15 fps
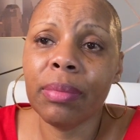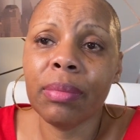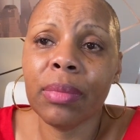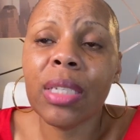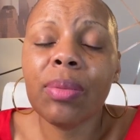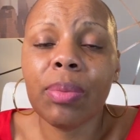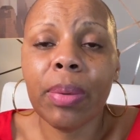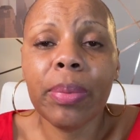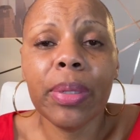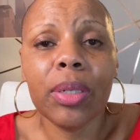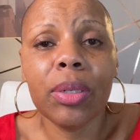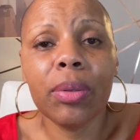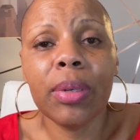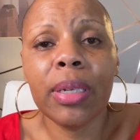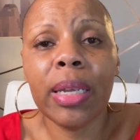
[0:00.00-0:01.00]
That's what we're
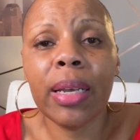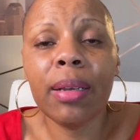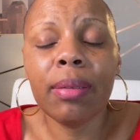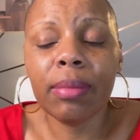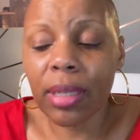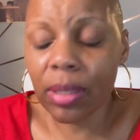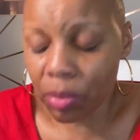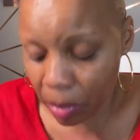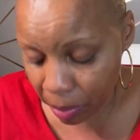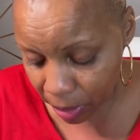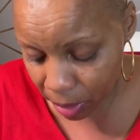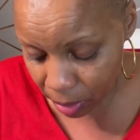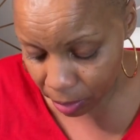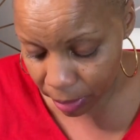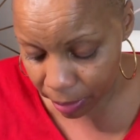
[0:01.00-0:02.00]
doing now. That's what we're
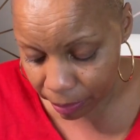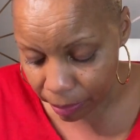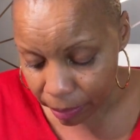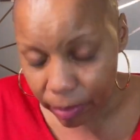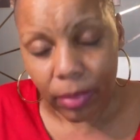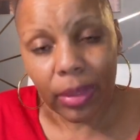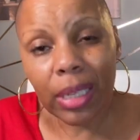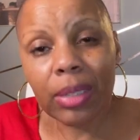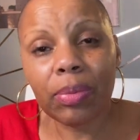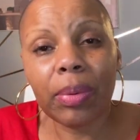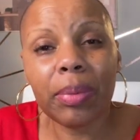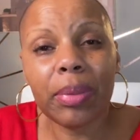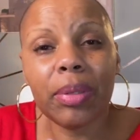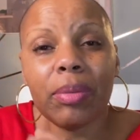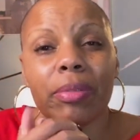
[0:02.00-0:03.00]
doing. That's
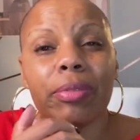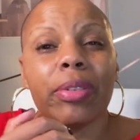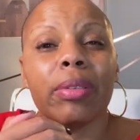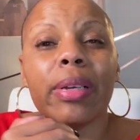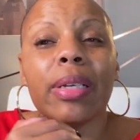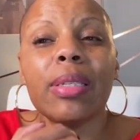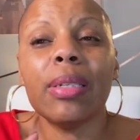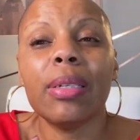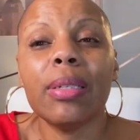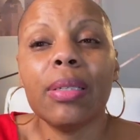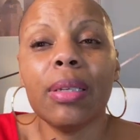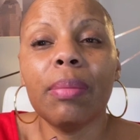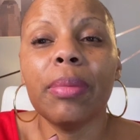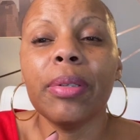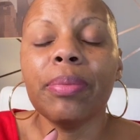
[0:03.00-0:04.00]
what we're doing for the rest of the
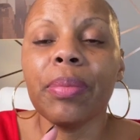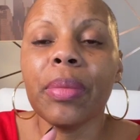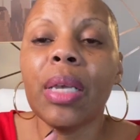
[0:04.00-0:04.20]
summer.